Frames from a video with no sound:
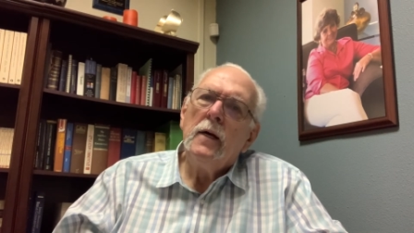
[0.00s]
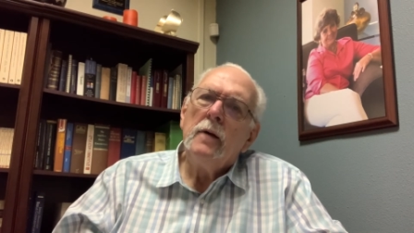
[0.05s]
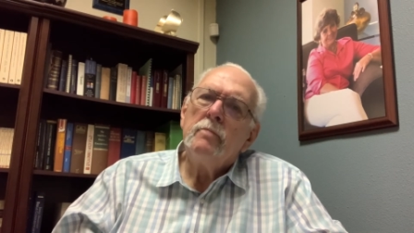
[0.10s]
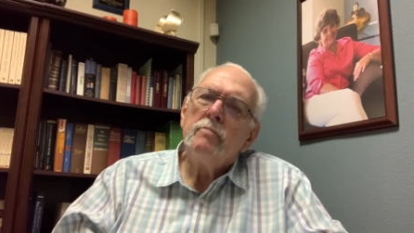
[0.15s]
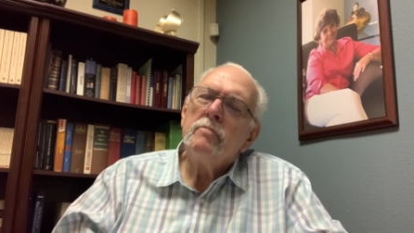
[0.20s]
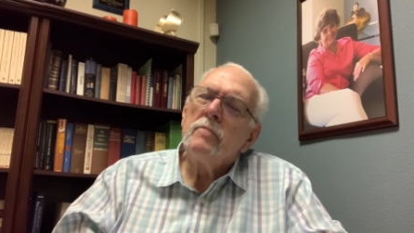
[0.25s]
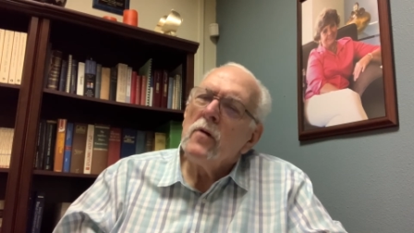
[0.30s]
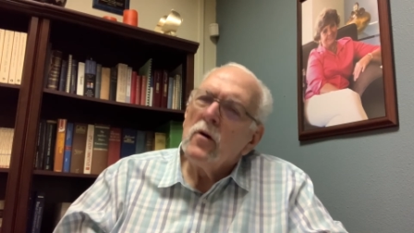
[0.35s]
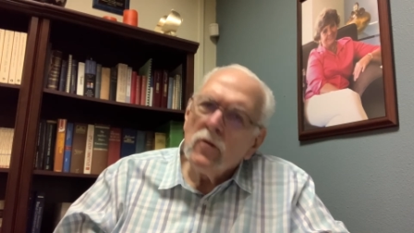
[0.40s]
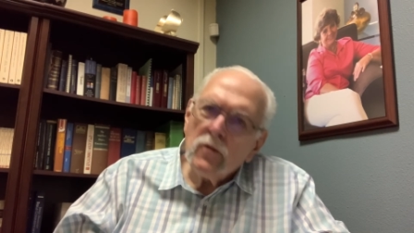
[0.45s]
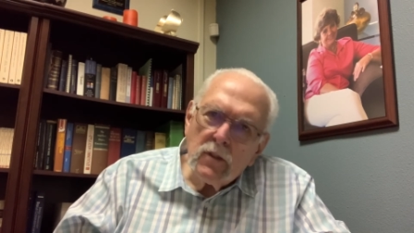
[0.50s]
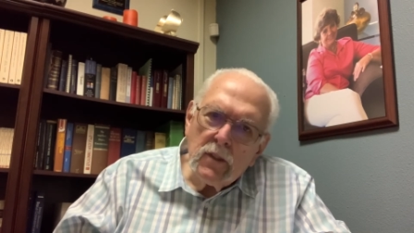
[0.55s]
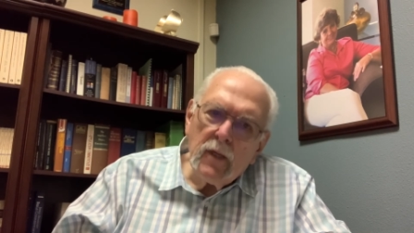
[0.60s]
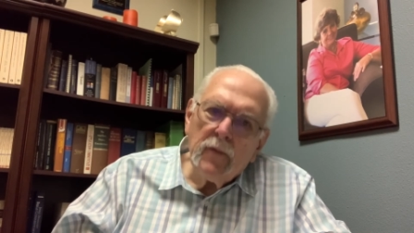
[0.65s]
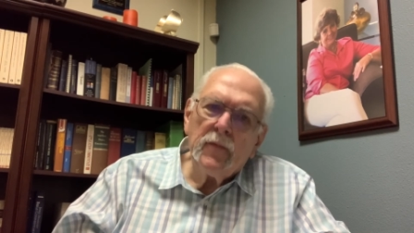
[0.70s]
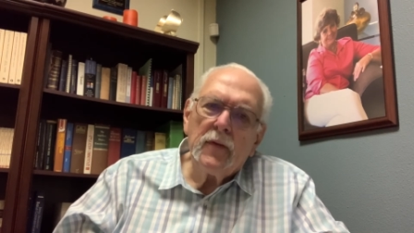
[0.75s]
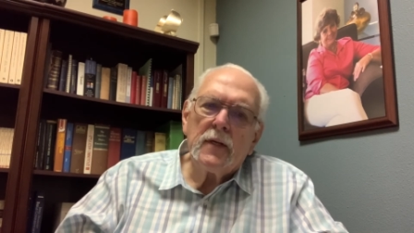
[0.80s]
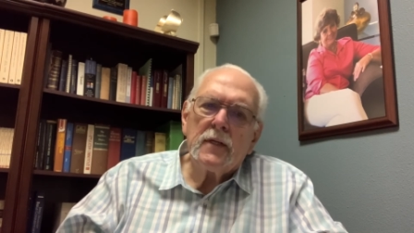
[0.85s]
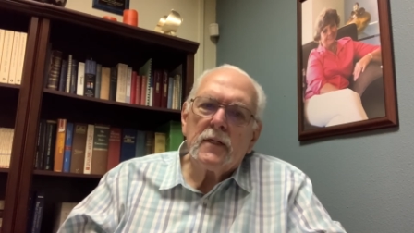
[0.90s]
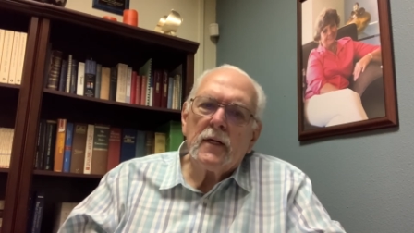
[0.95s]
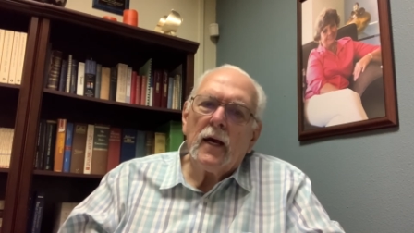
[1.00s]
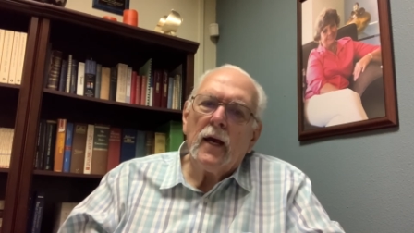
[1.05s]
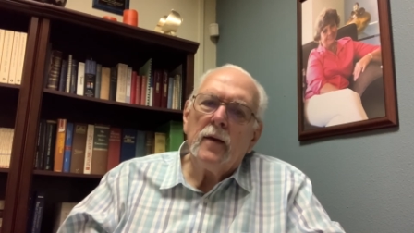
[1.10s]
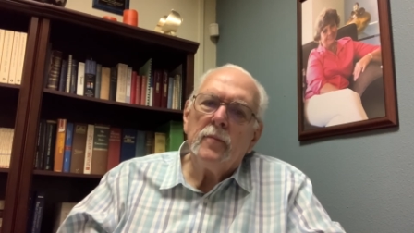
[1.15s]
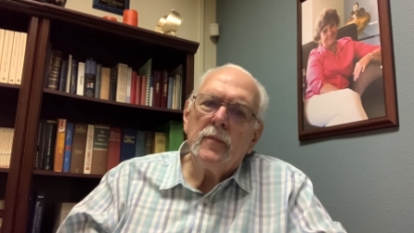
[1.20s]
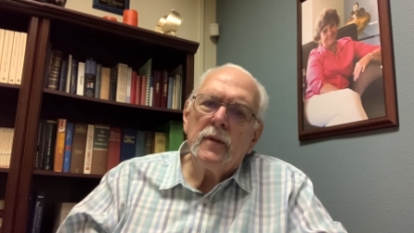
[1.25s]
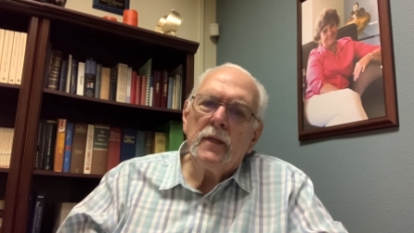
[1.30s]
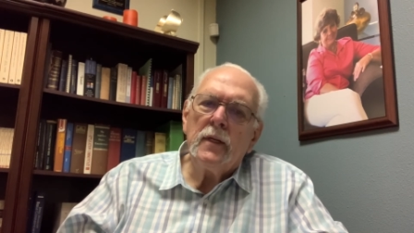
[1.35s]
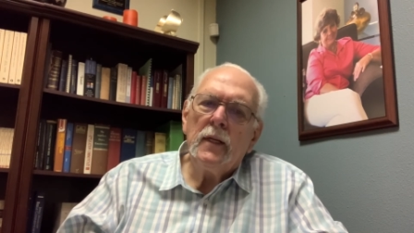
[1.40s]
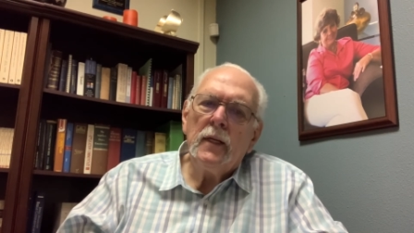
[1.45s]
most of the time
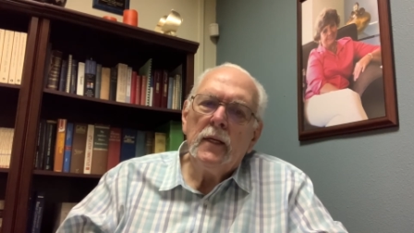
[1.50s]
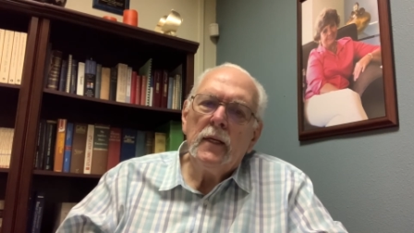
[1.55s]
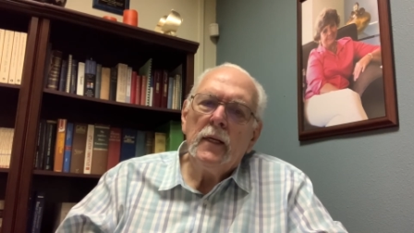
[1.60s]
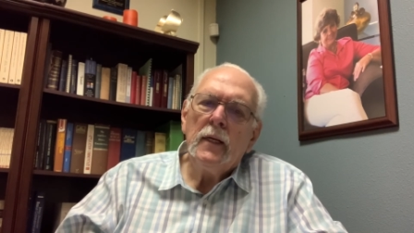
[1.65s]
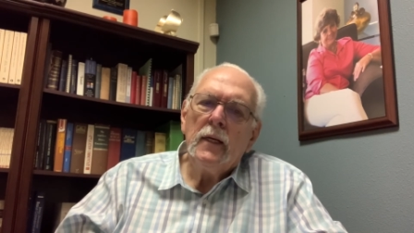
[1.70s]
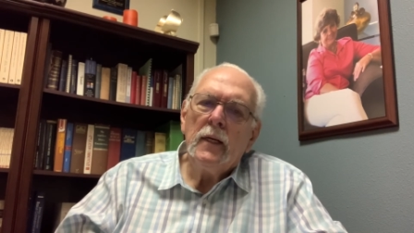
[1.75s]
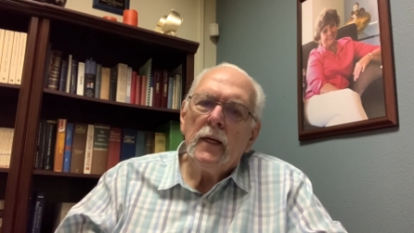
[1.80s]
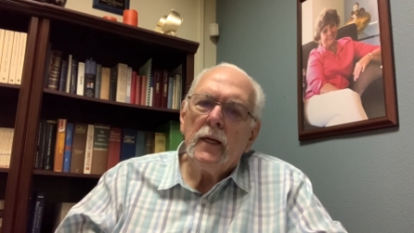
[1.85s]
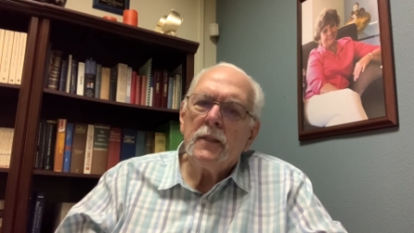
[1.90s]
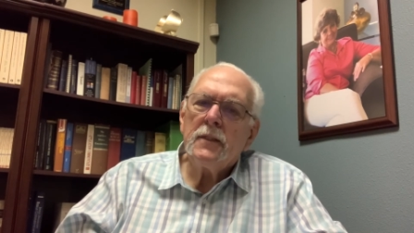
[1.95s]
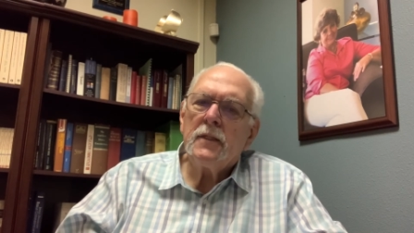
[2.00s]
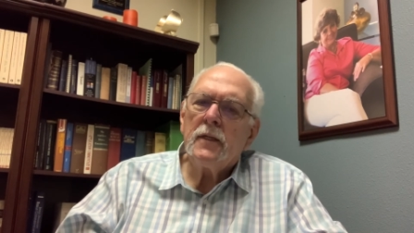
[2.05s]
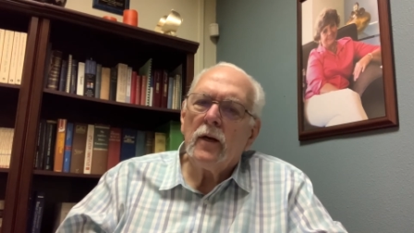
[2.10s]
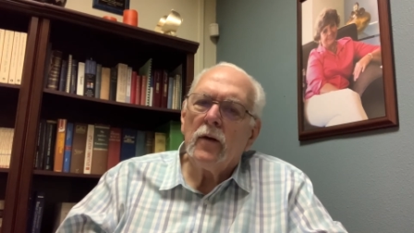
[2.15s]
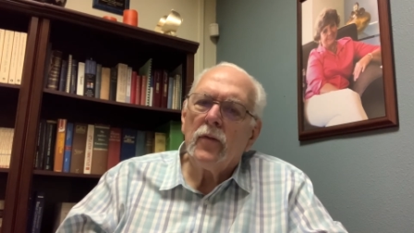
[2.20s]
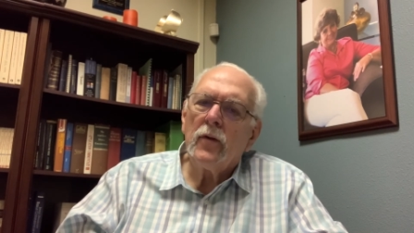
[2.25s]
and until